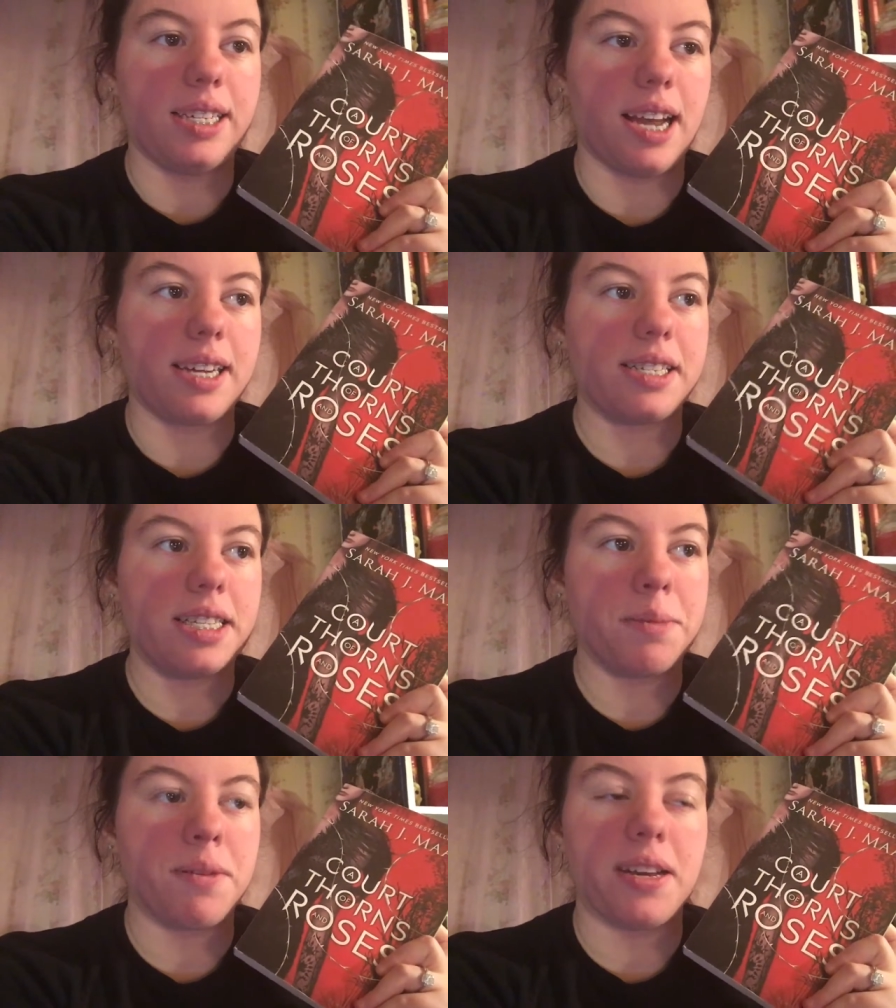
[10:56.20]
not
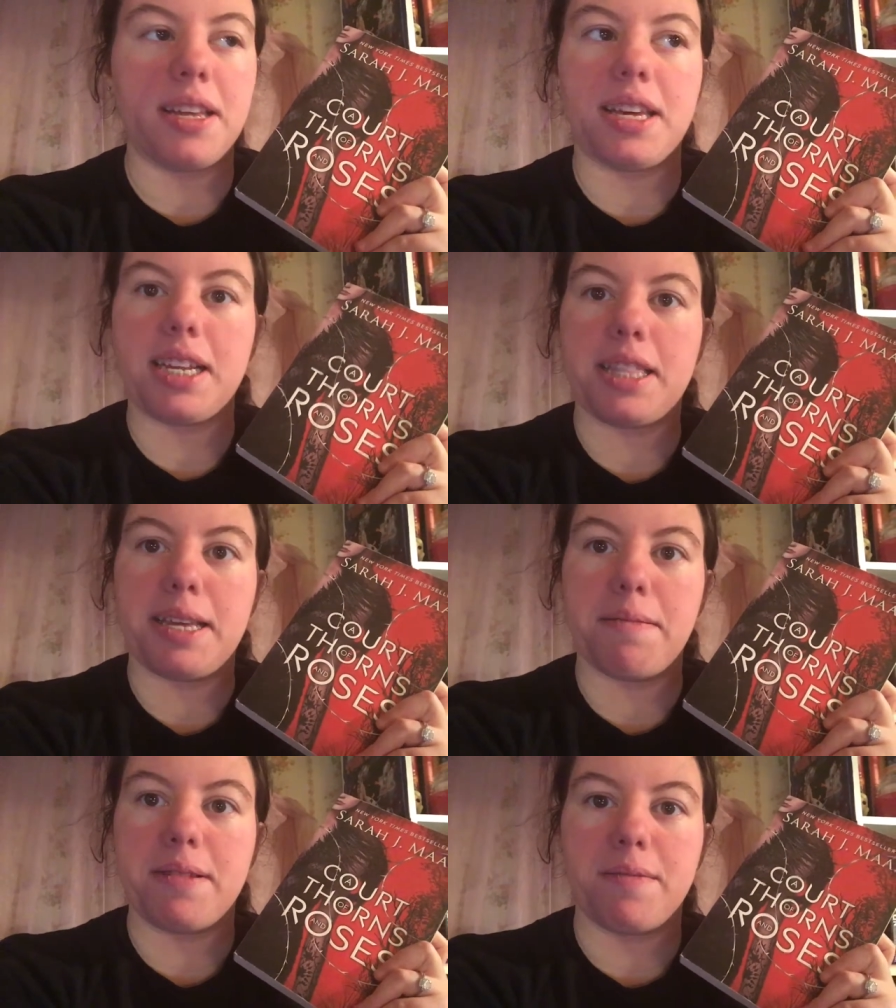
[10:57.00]
gonna spoil
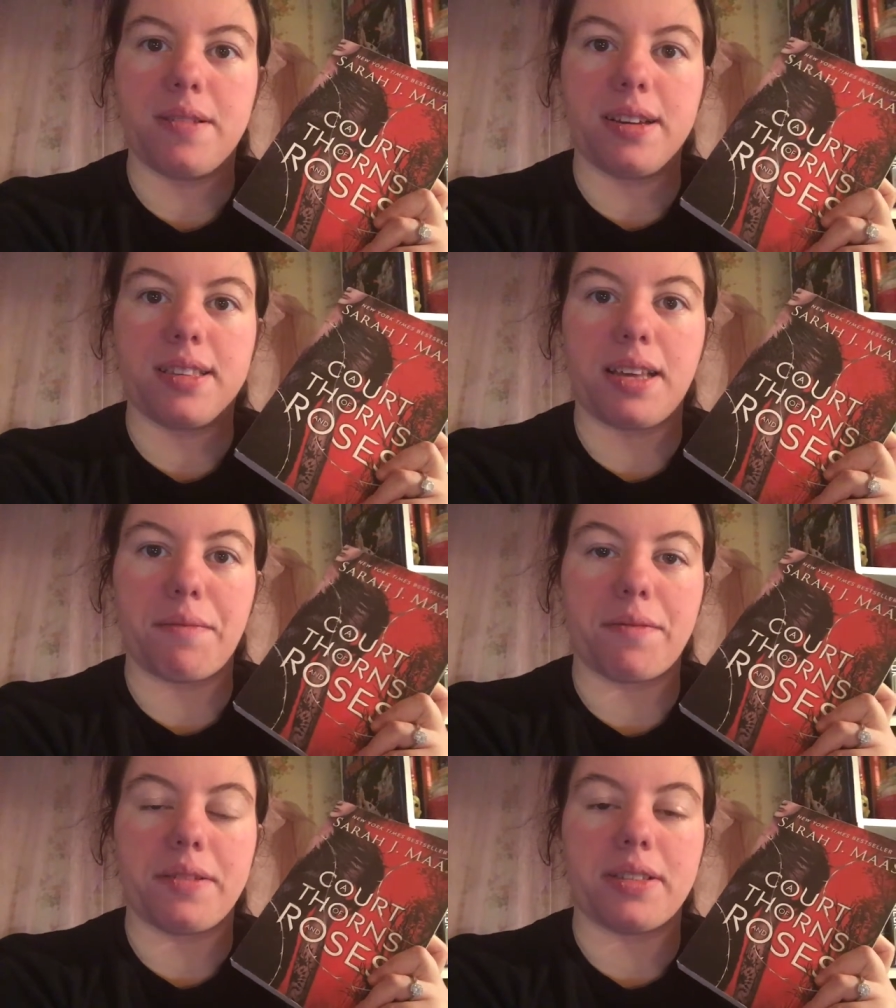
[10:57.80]
anything if you guys
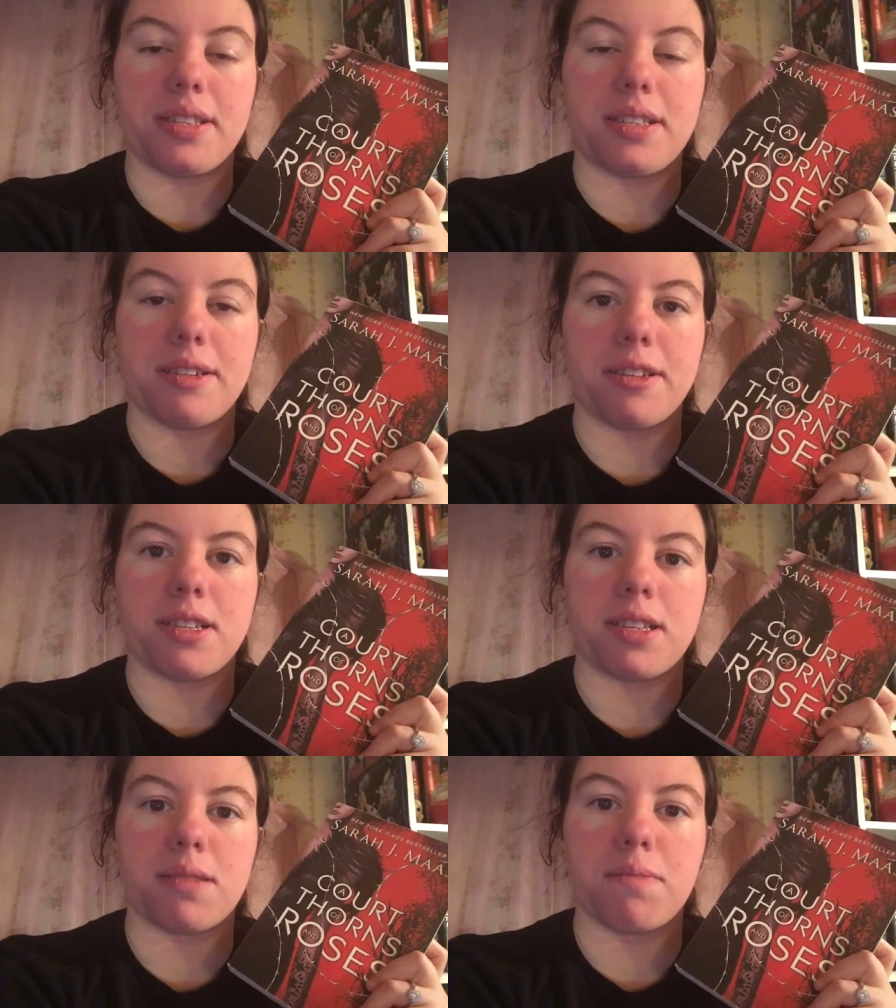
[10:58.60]
haven't read this
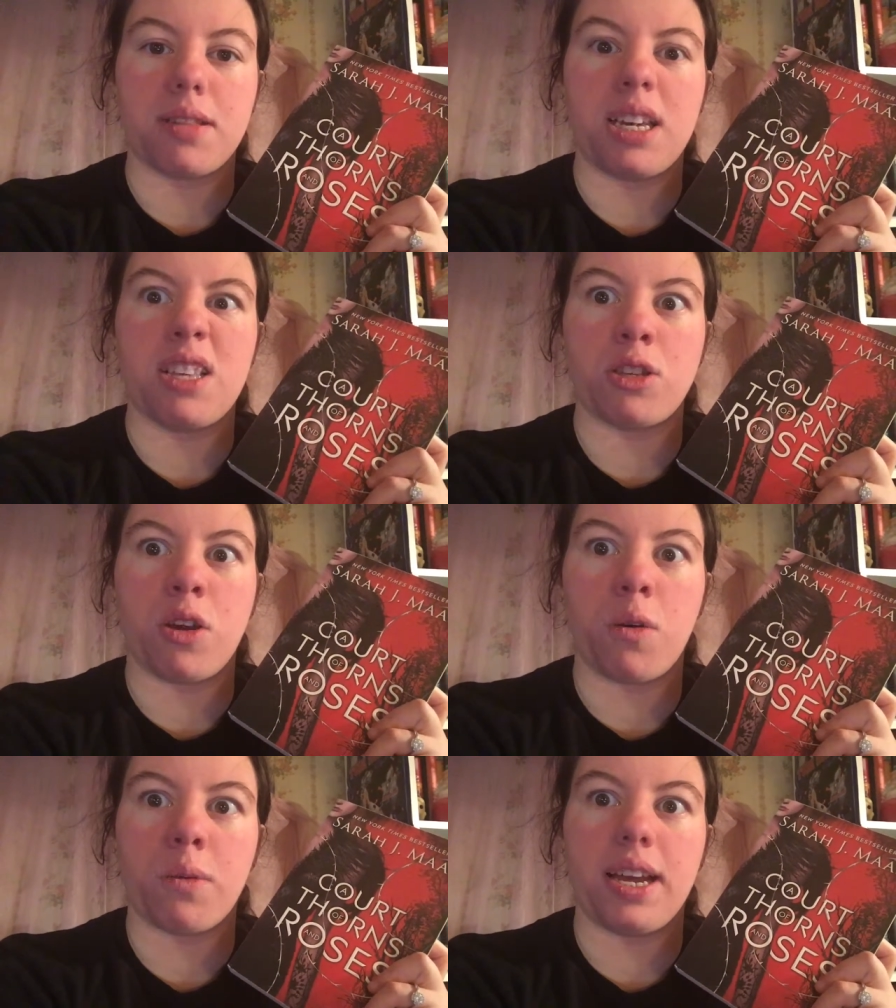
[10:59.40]
series because please go